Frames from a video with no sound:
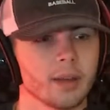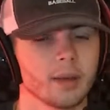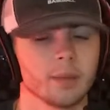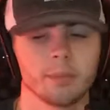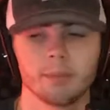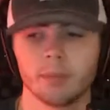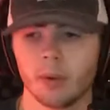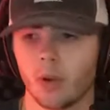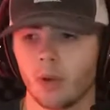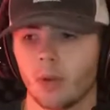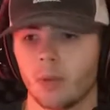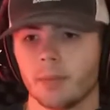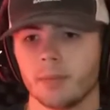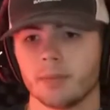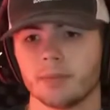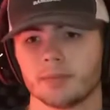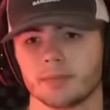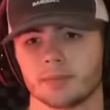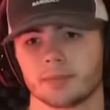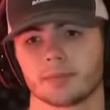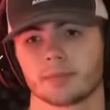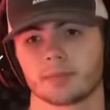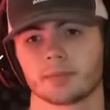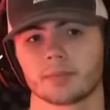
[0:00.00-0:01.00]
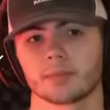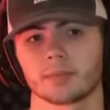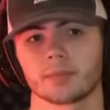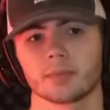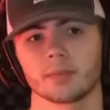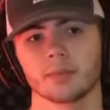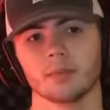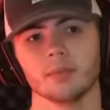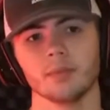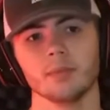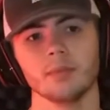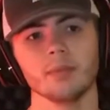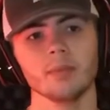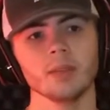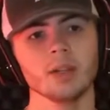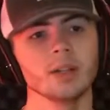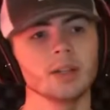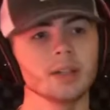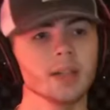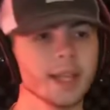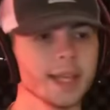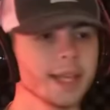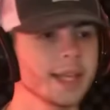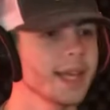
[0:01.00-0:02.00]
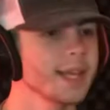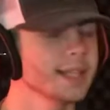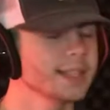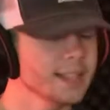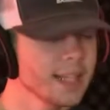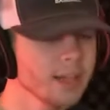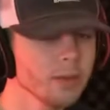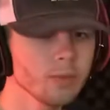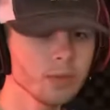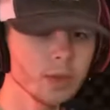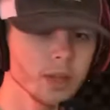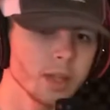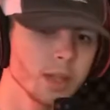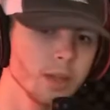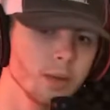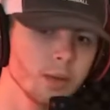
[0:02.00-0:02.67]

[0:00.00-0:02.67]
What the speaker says: Boom. Is that really